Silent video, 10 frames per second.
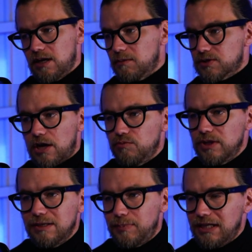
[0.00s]
Because I
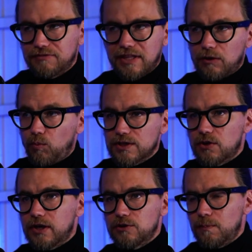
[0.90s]
really believe that what's
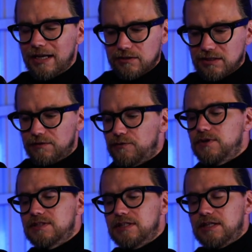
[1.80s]
going to make the
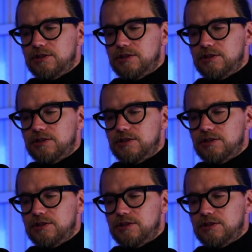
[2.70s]
difference